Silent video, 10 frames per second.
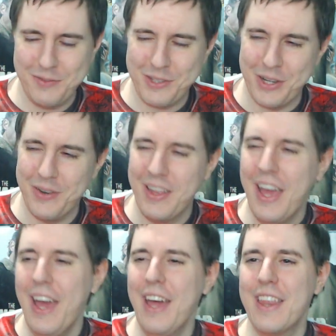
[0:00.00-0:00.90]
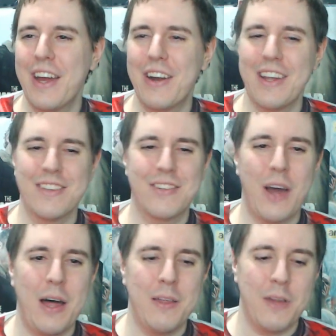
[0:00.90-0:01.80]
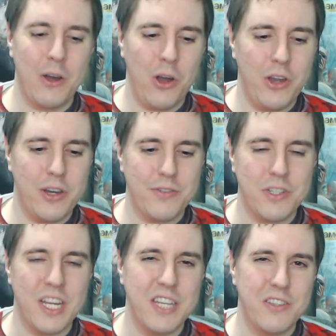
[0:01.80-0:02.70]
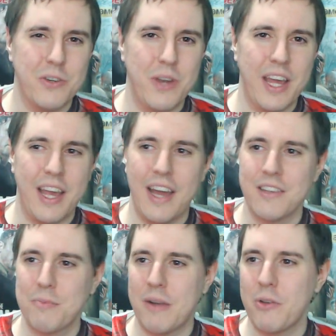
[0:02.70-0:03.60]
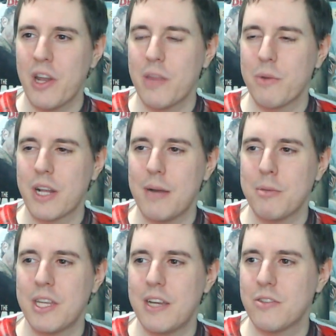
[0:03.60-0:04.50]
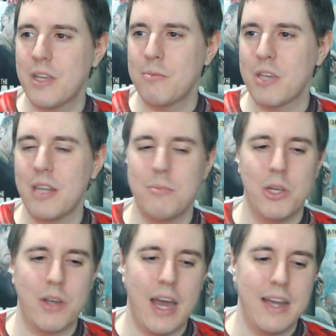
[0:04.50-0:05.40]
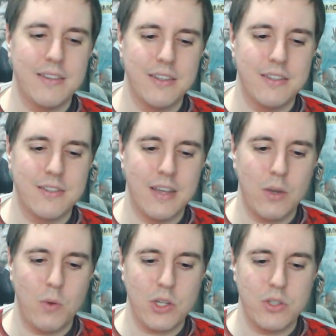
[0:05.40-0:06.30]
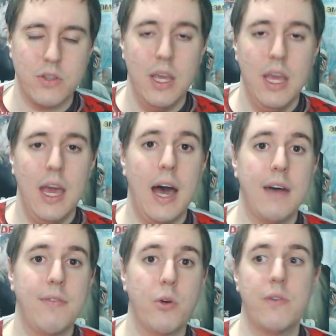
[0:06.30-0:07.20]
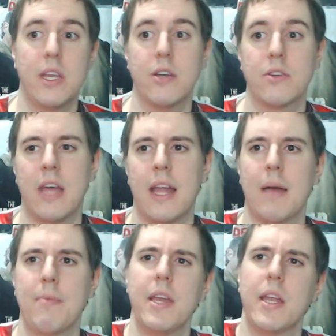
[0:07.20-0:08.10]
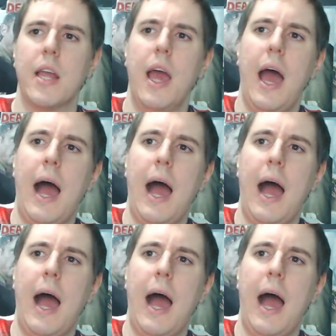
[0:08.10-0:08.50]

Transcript: so there it is. So I'll call it here for today's Q&A, guys. Probably do another one in a couple days. Keep sending me your guys' questions for the videos and that. I'm thinking,